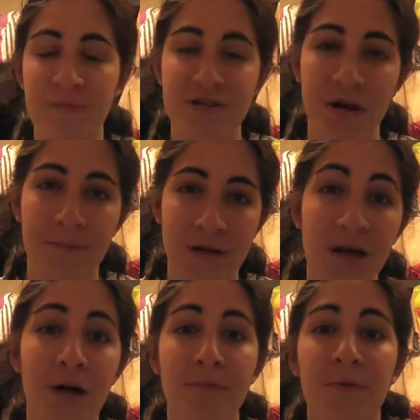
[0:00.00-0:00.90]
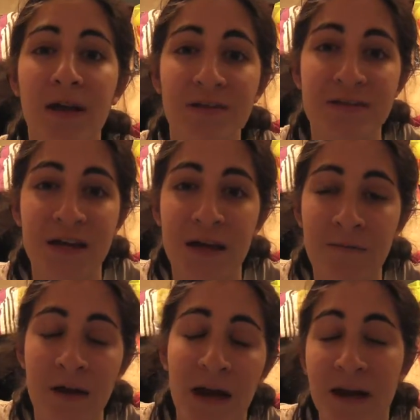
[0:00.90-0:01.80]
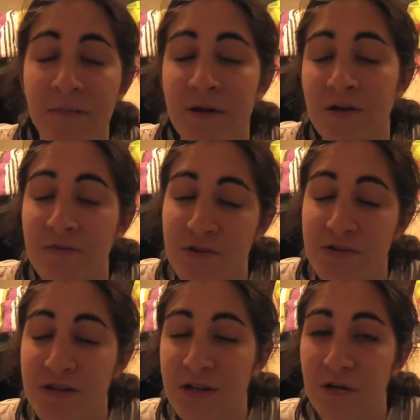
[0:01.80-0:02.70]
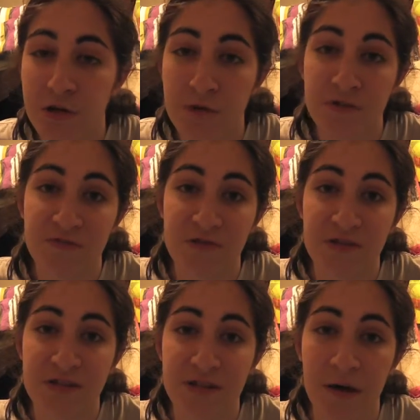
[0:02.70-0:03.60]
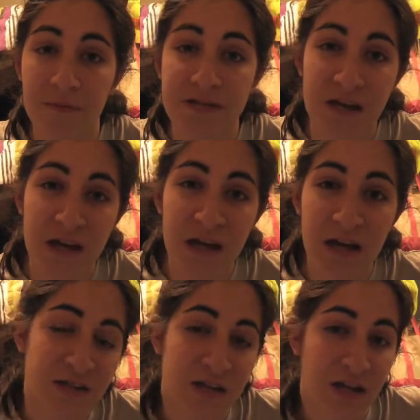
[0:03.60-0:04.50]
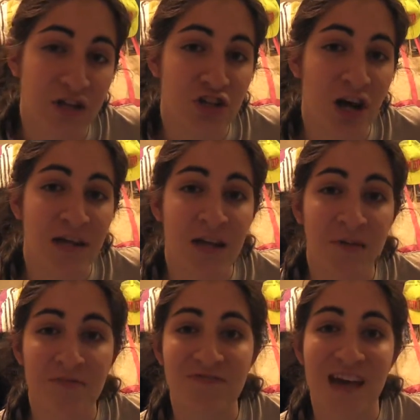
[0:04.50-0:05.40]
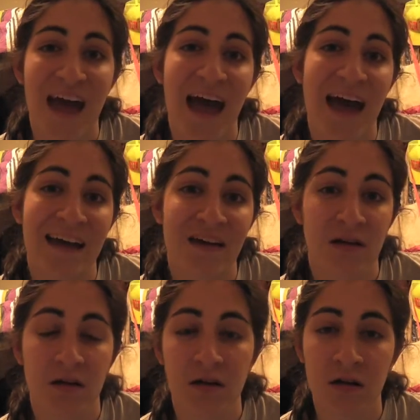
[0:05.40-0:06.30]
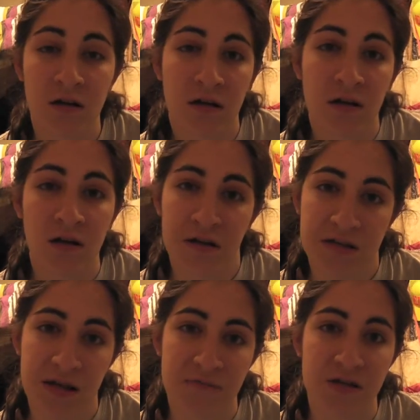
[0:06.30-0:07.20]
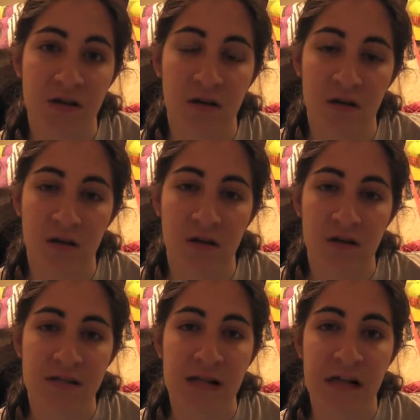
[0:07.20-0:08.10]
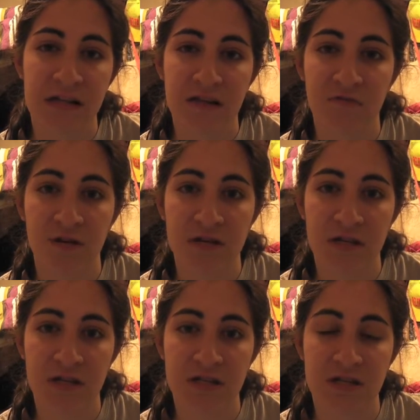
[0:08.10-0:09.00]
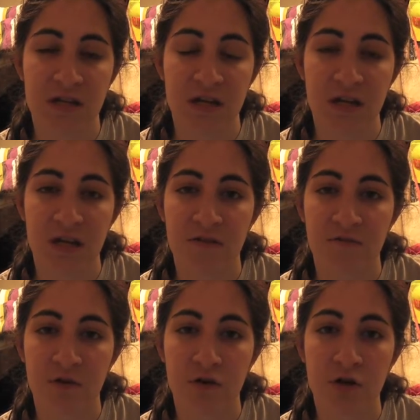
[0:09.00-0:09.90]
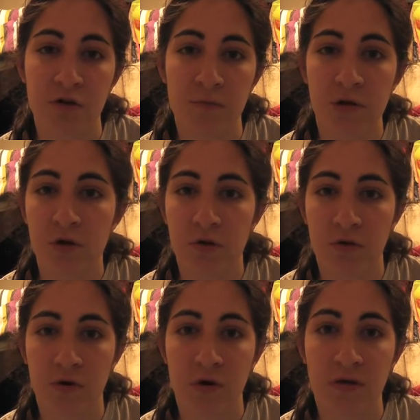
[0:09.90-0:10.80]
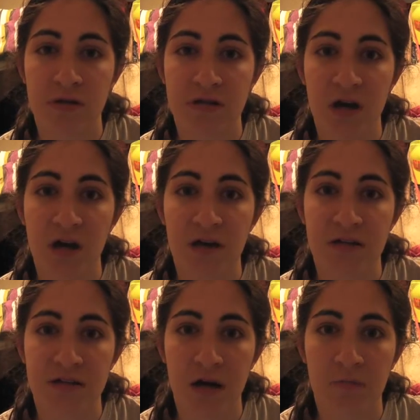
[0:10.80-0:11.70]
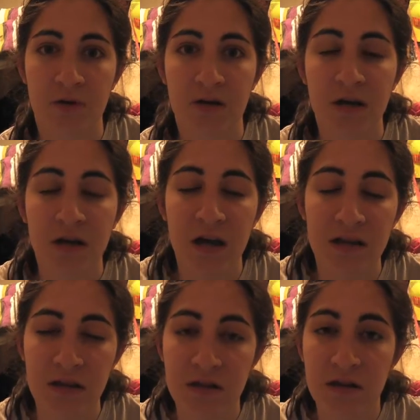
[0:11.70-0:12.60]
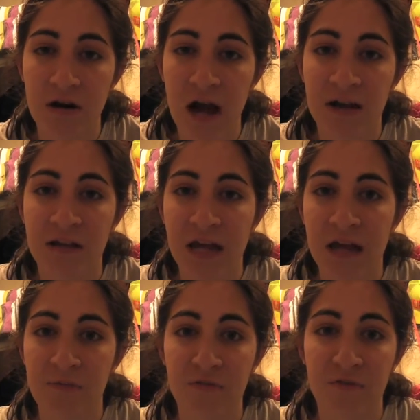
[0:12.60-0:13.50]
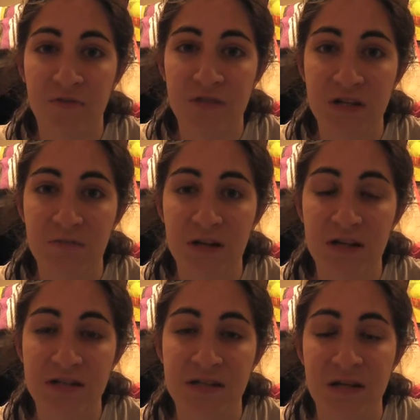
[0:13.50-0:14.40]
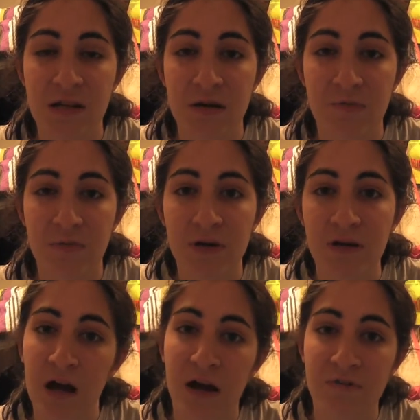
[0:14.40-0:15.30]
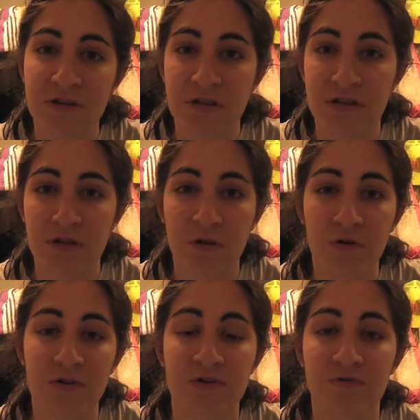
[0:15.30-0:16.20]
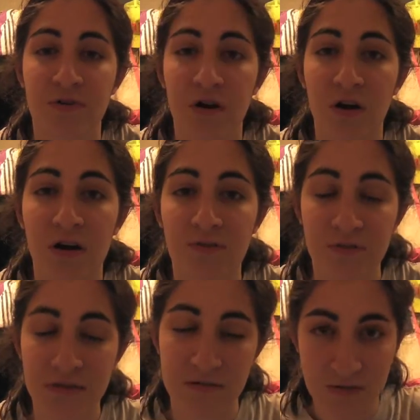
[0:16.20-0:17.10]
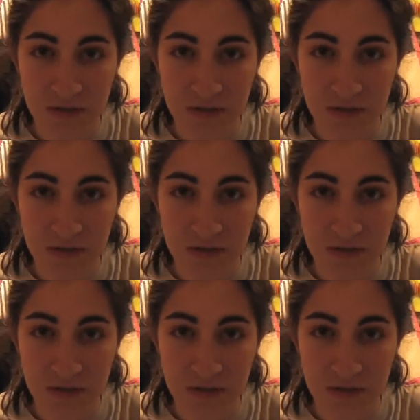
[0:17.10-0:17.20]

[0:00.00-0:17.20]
I'm a zombie. I'm playing this game at my university called Humans vs. Zombies. It's like a giant game of tag, except slightly different, because if you're a human, you can throw out a sock at a zombie, and then they're out of the game for 15 minutes. But obviously, the goal is for if the